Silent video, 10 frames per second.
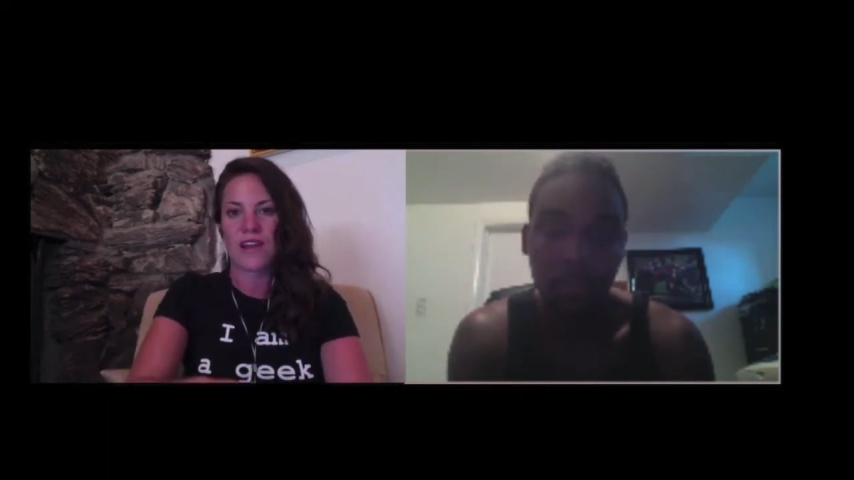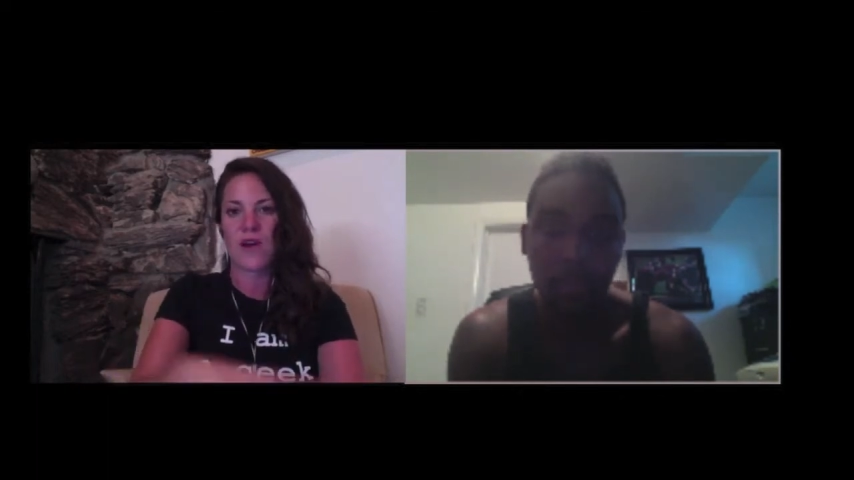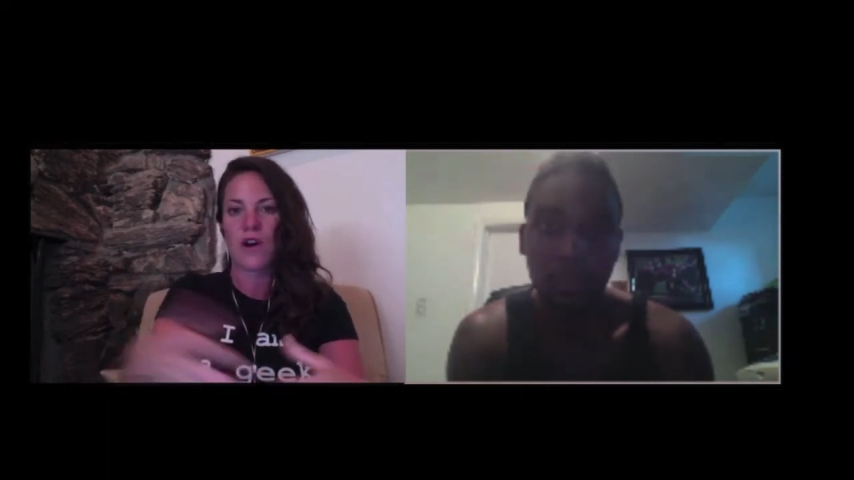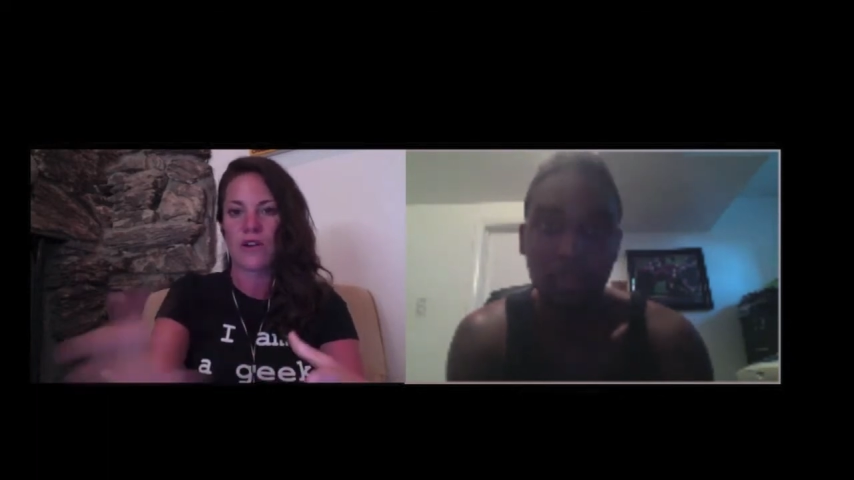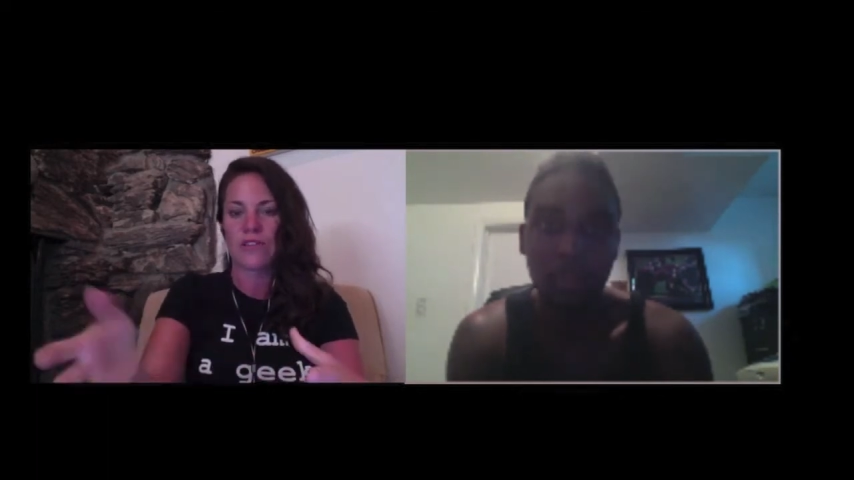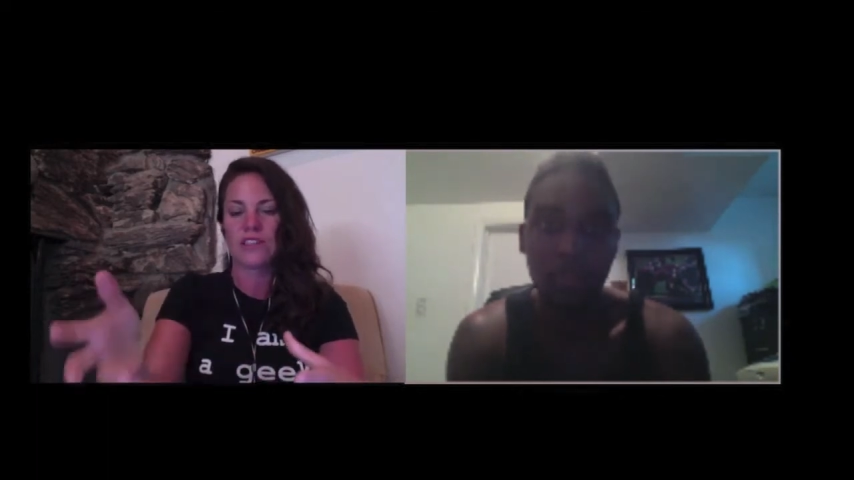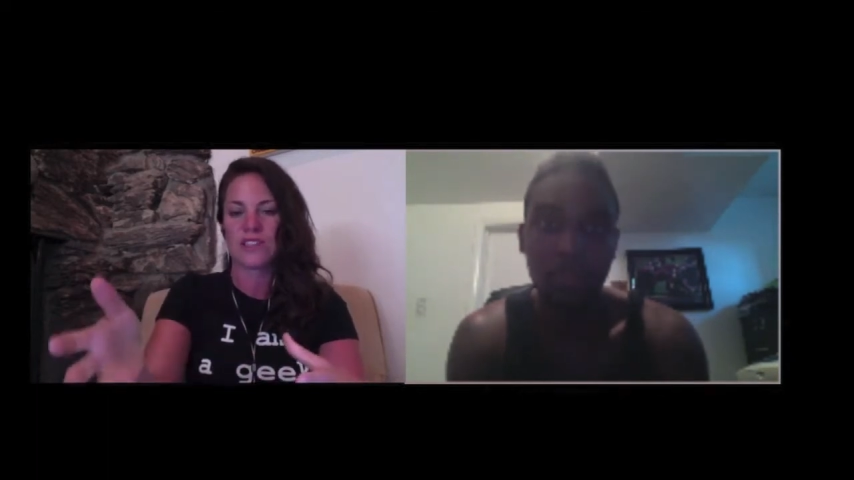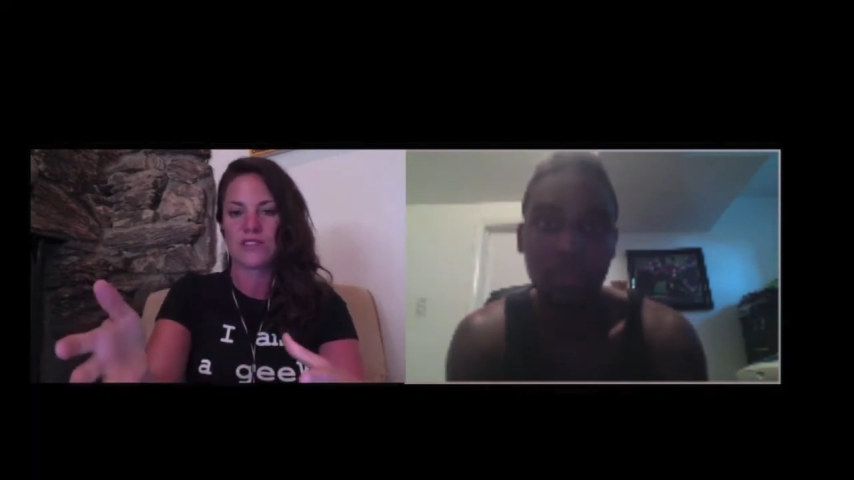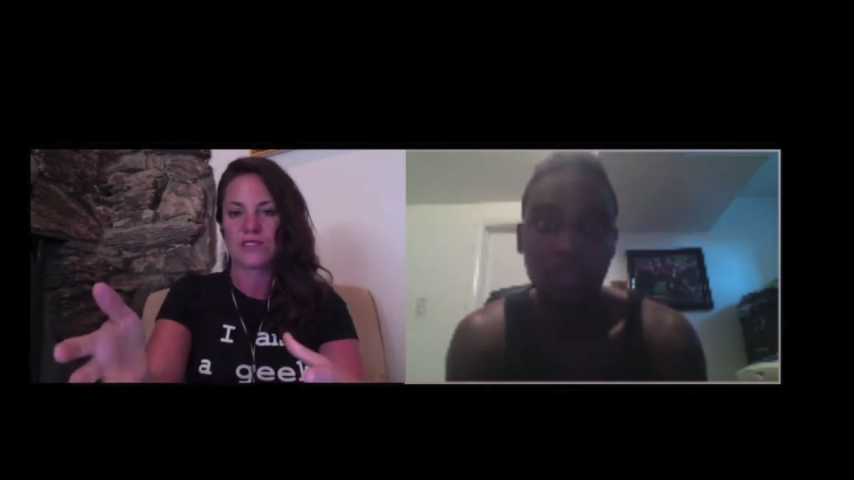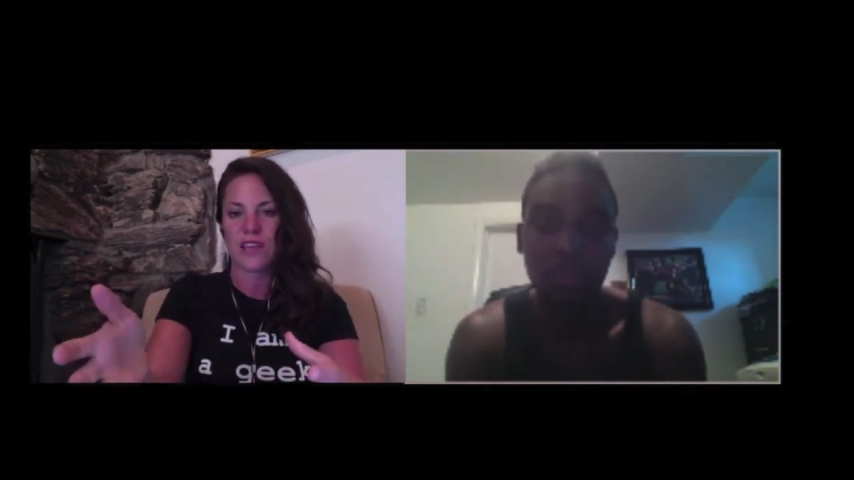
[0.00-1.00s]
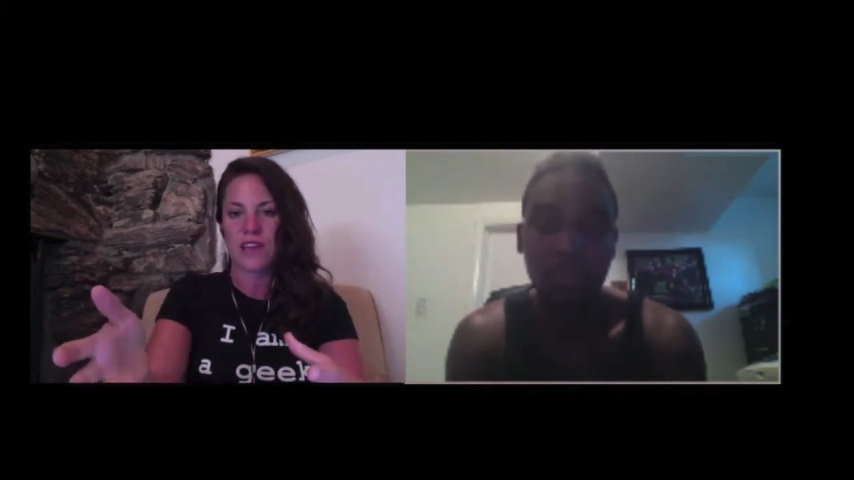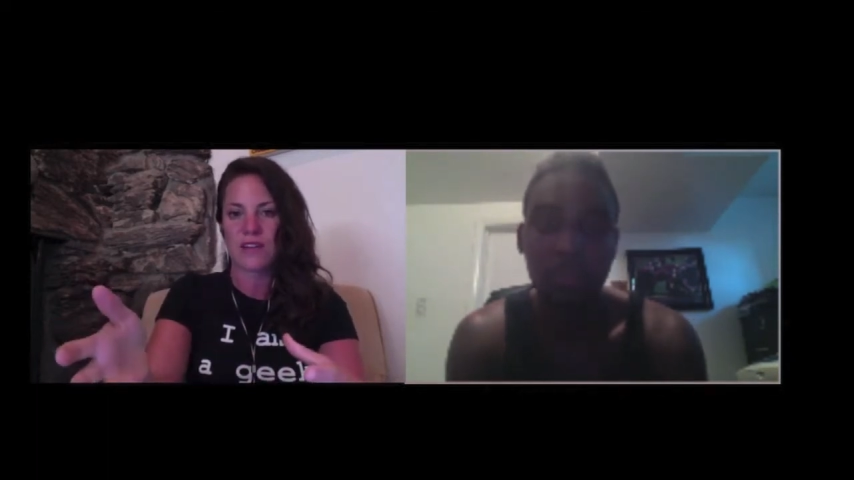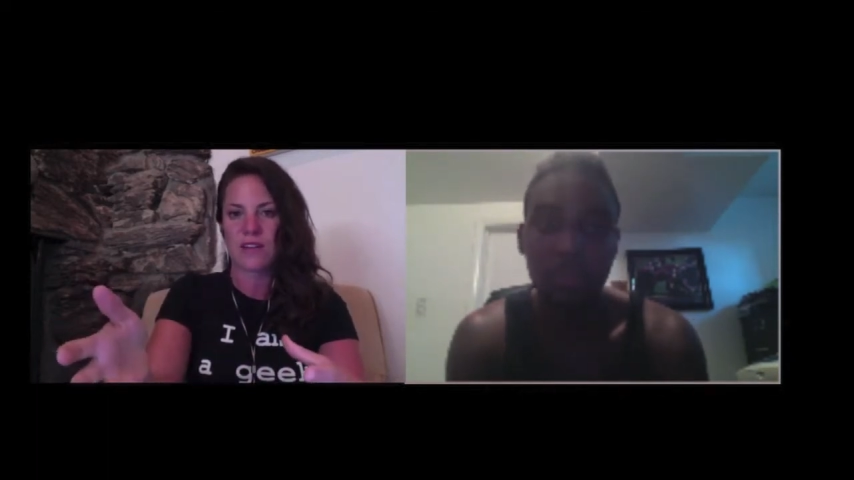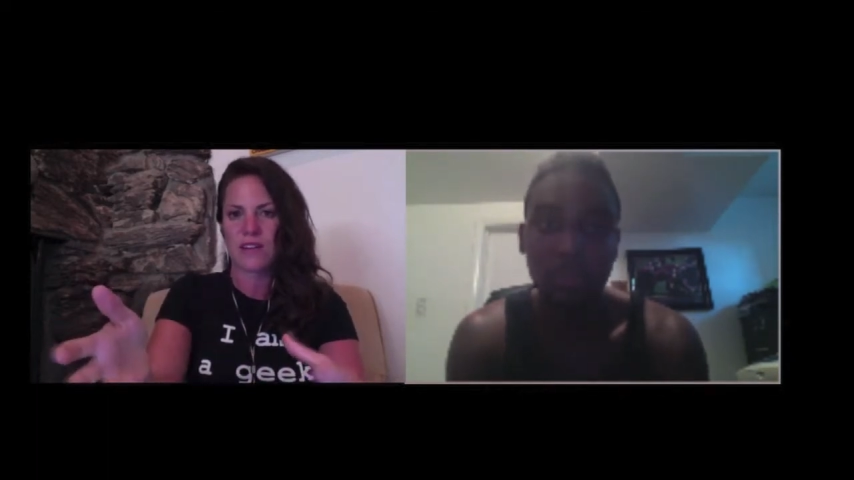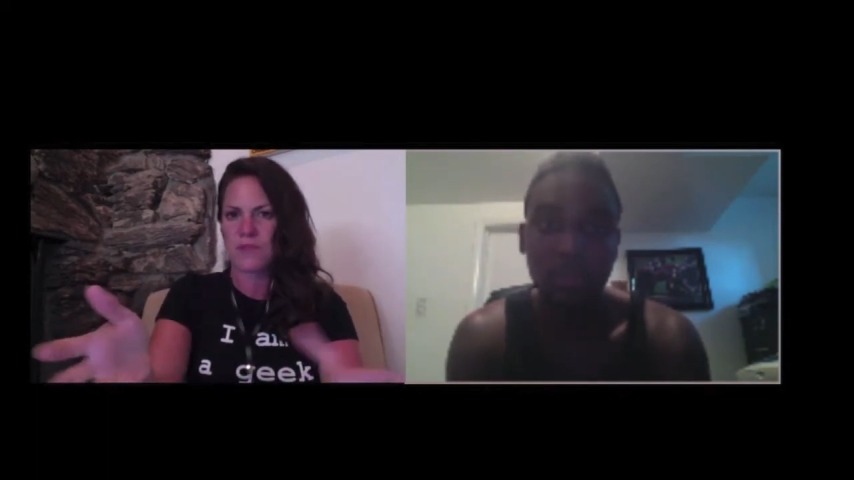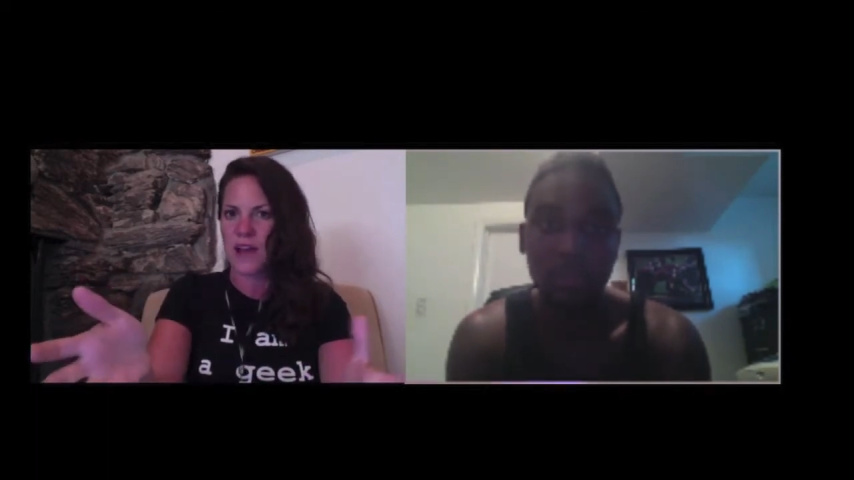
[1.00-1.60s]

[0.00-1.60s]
and now all these years later,